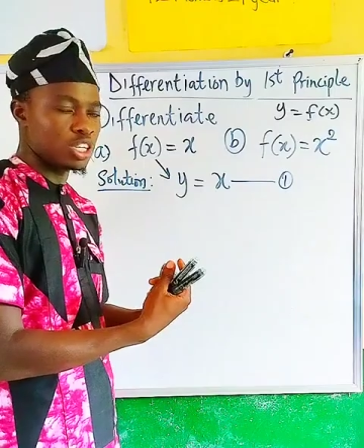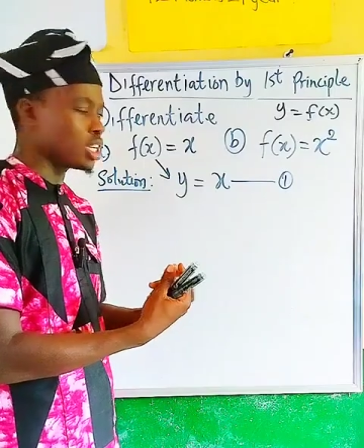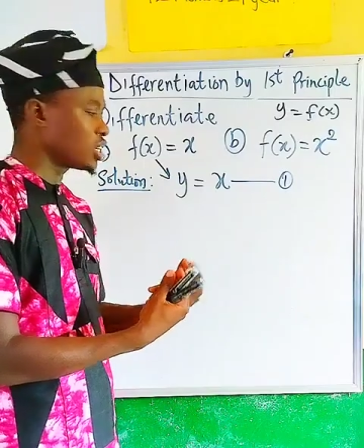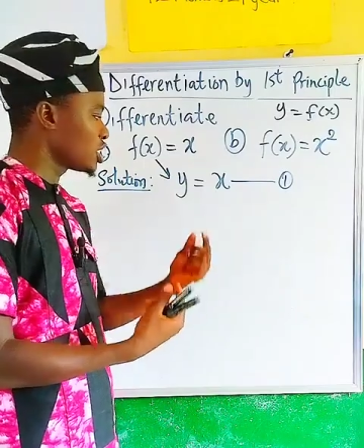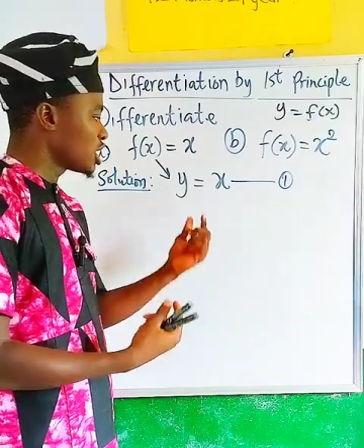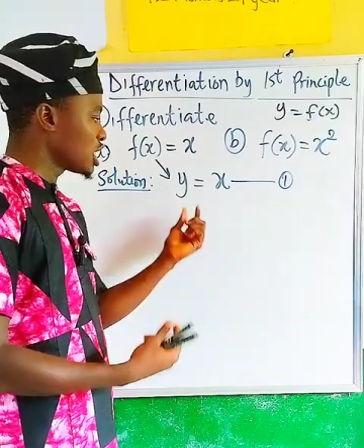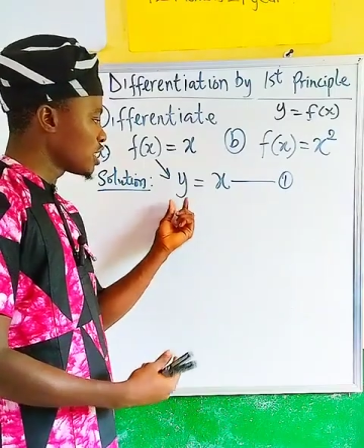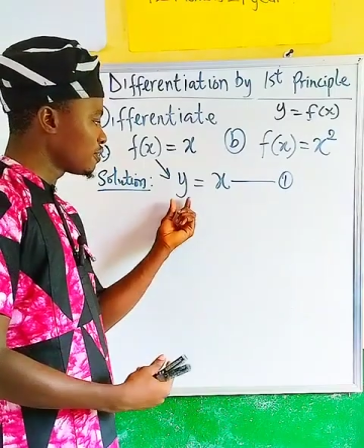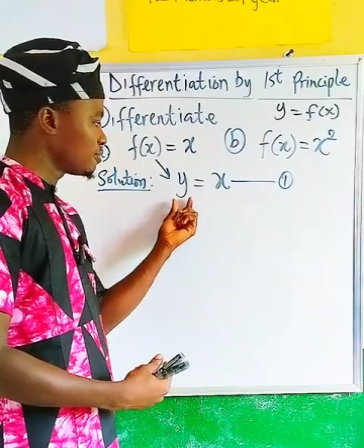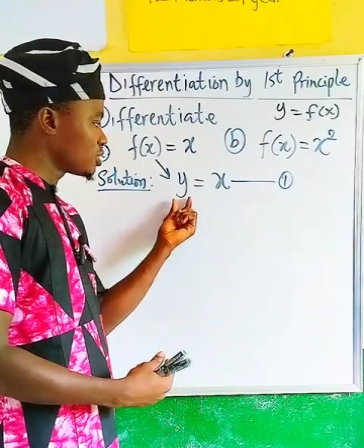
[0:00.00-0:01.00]
Okay,
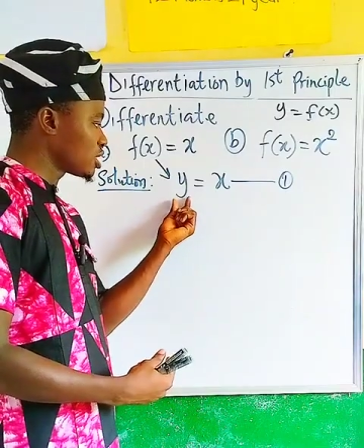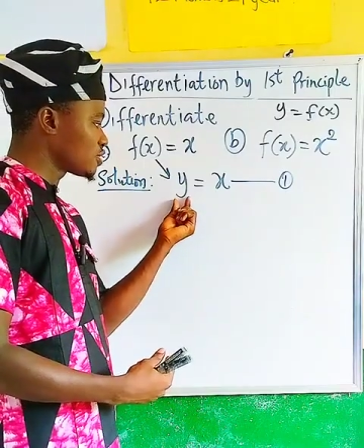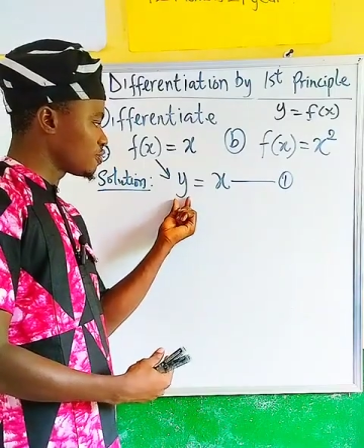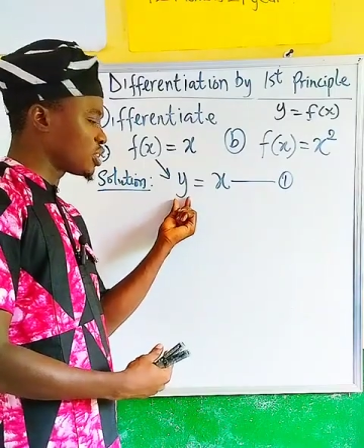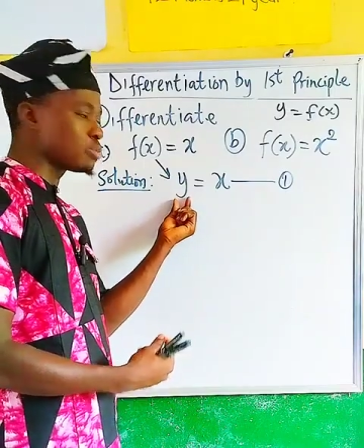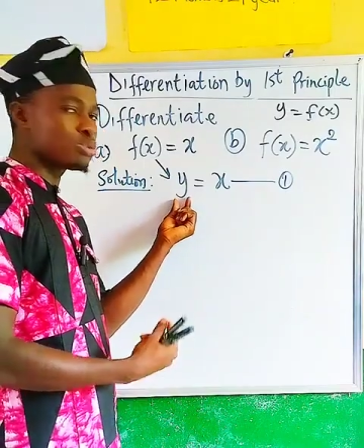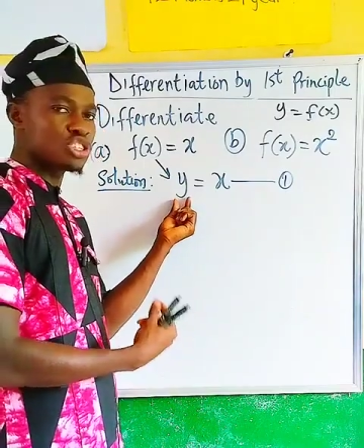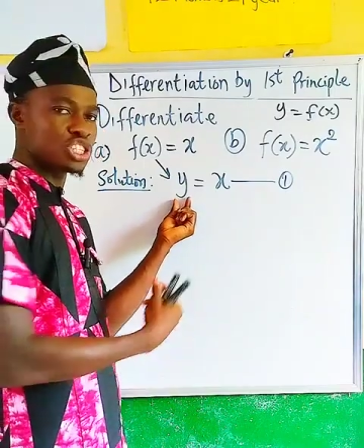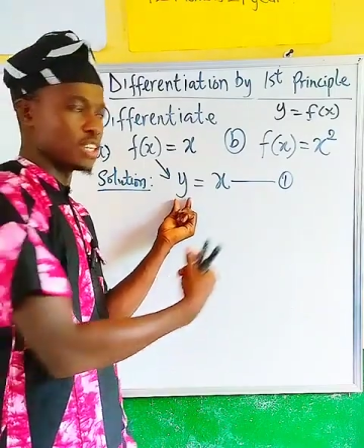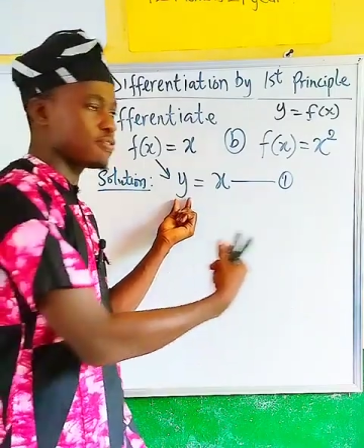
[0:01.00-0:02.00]
if this variable
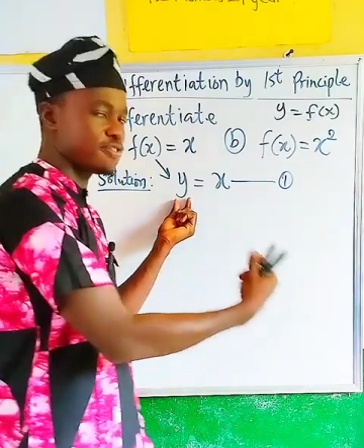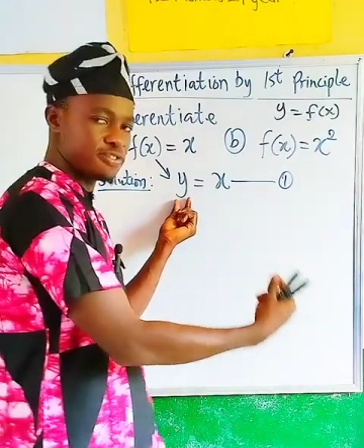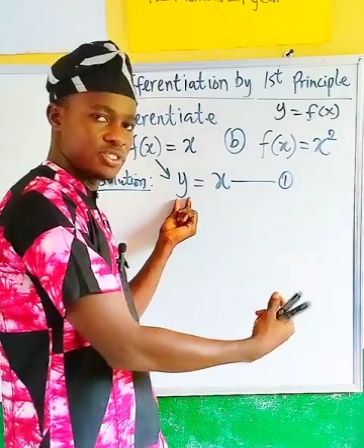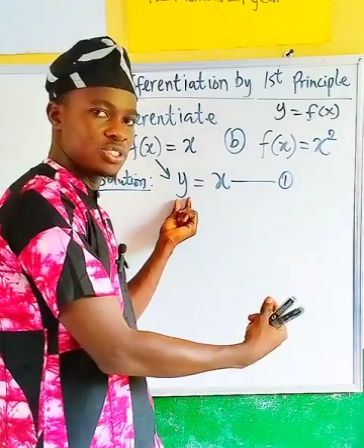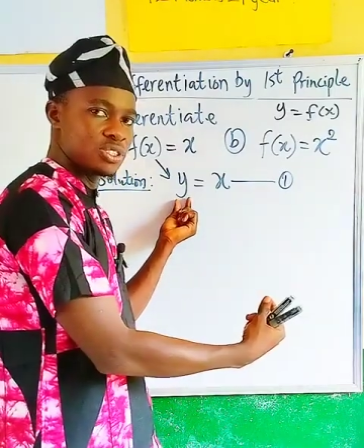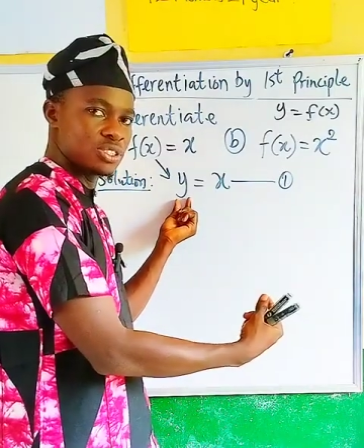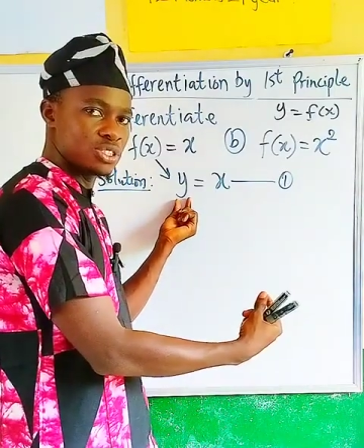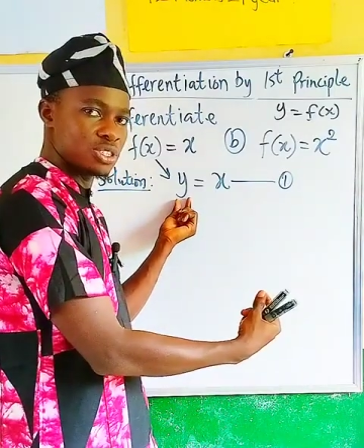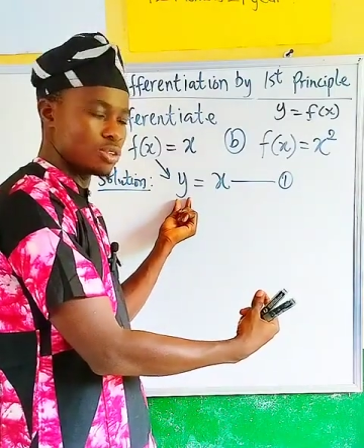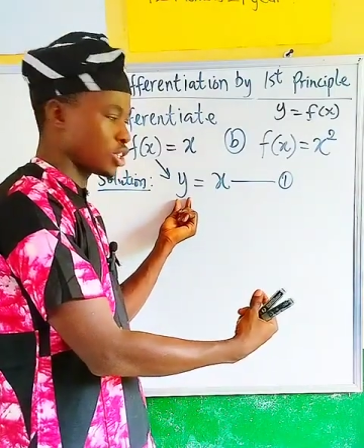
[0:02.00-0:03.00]
shifts,
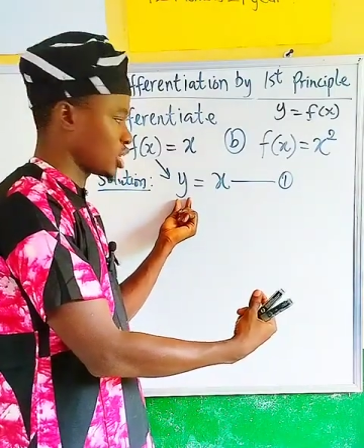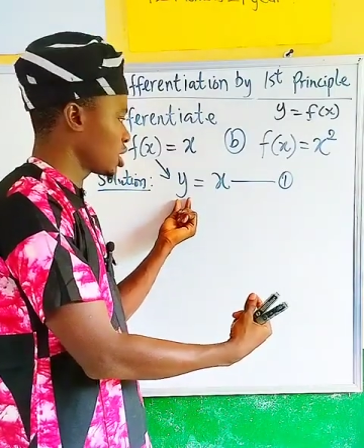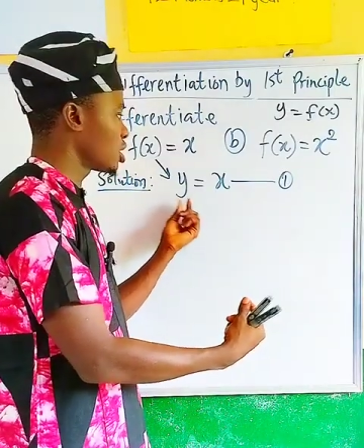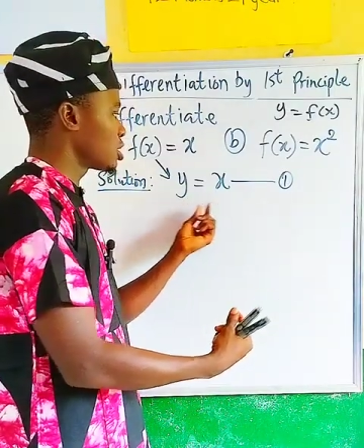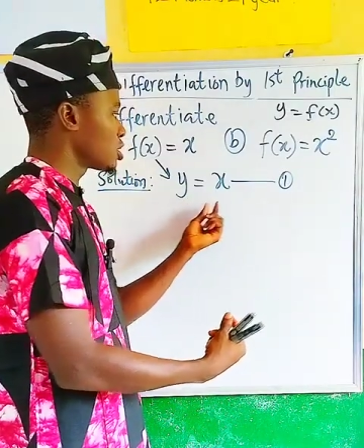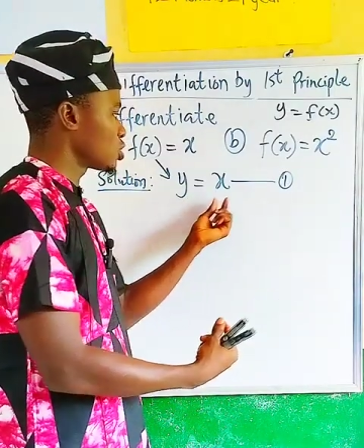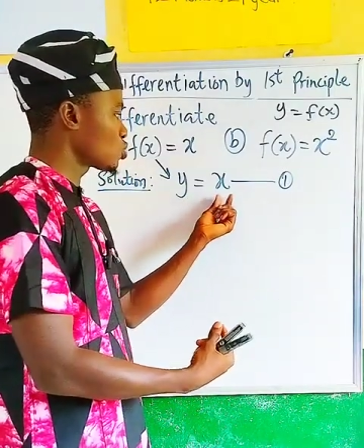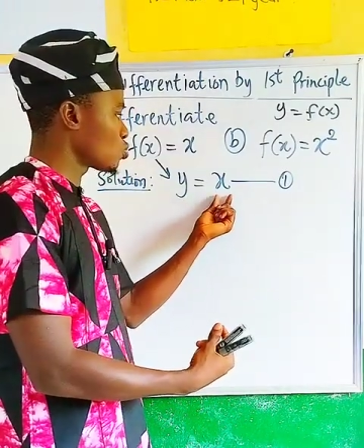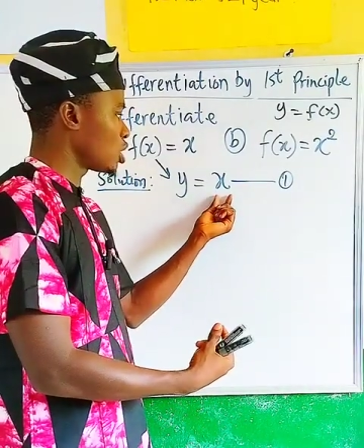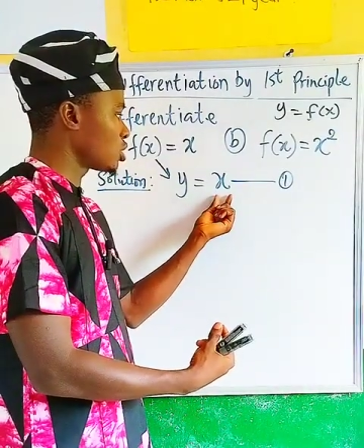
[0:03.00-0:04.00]
okay,
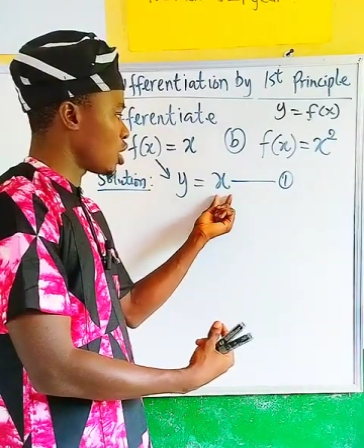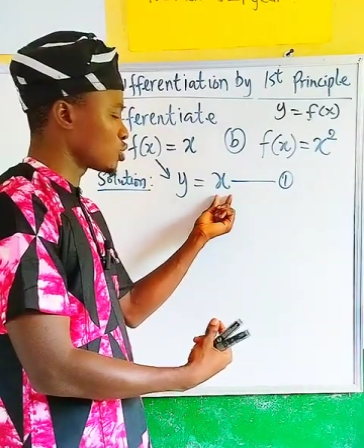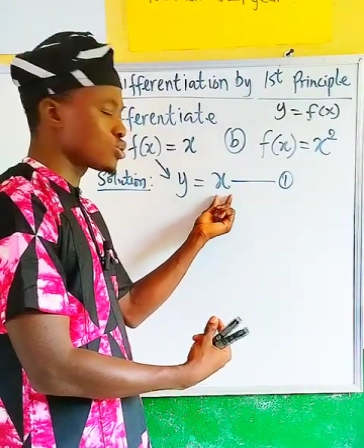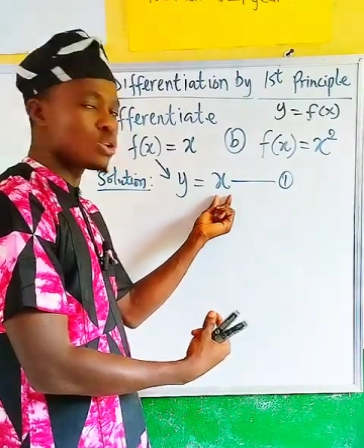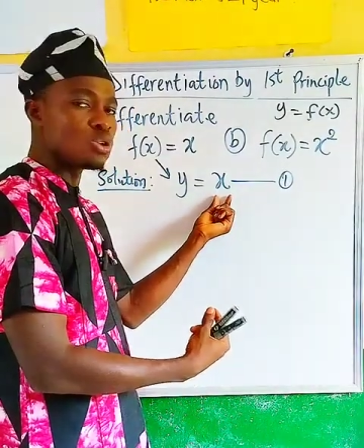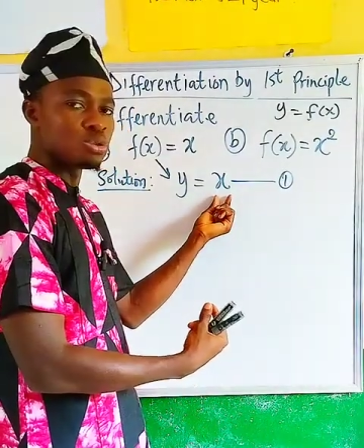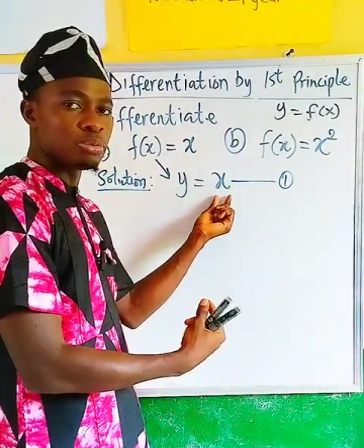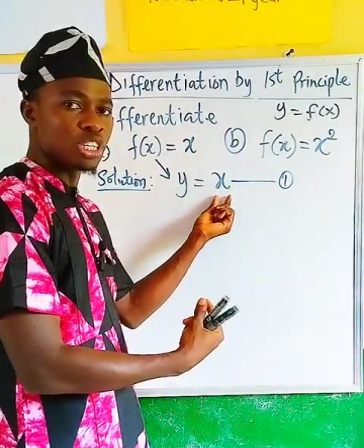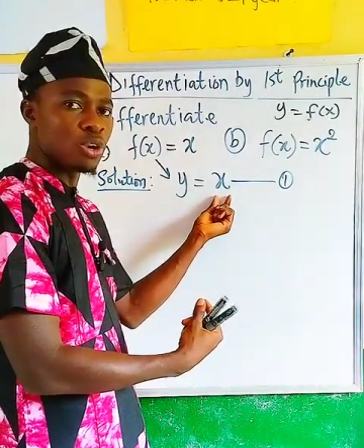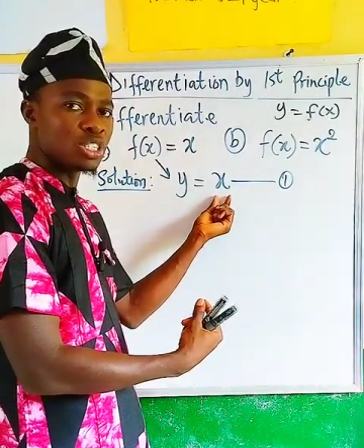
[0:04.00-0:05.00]
this one also will
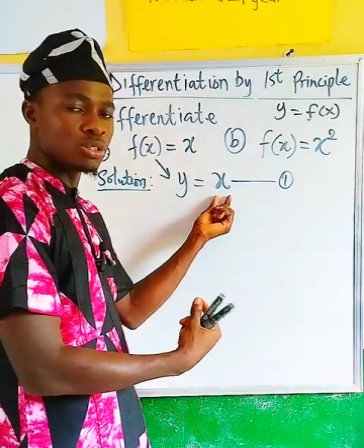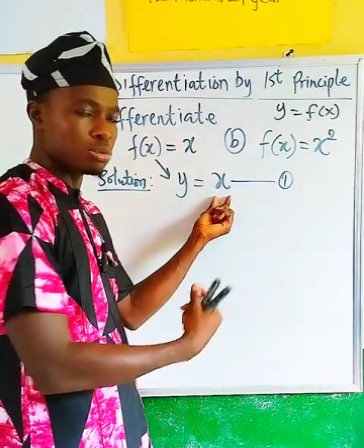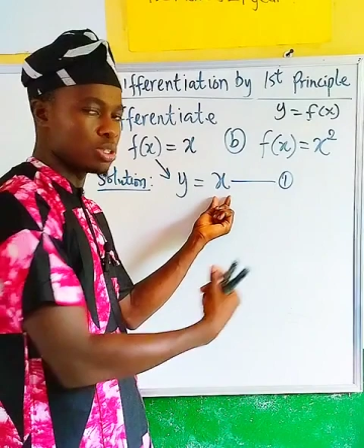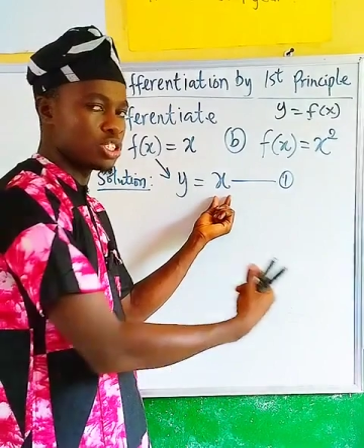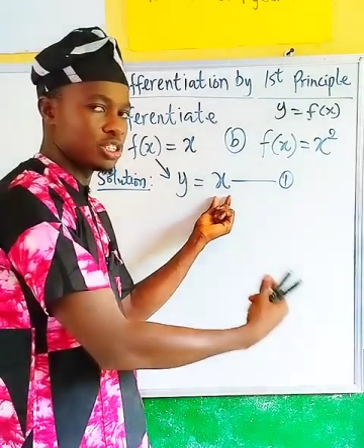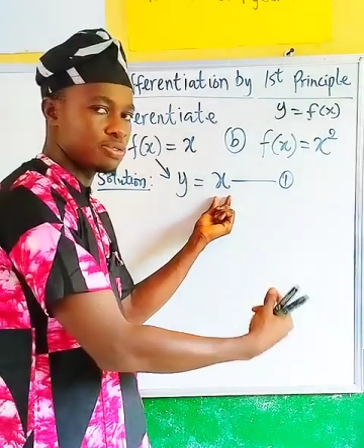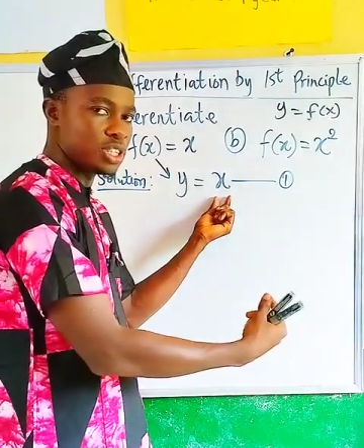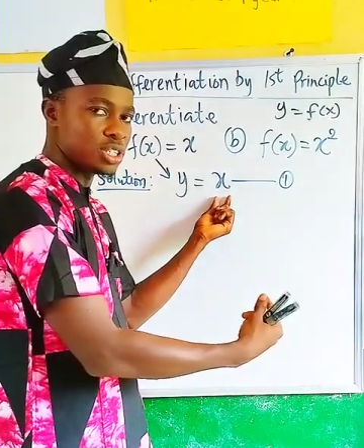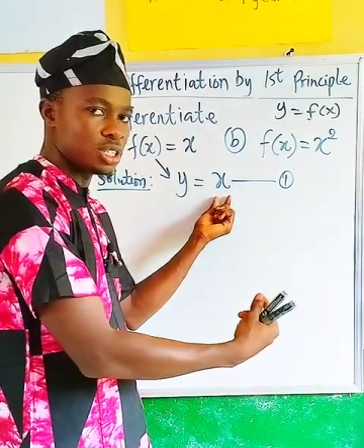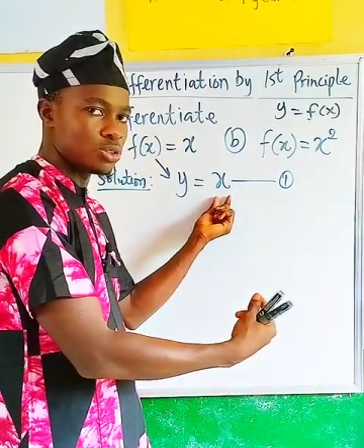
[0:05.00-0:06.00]
be what? Will be shifted.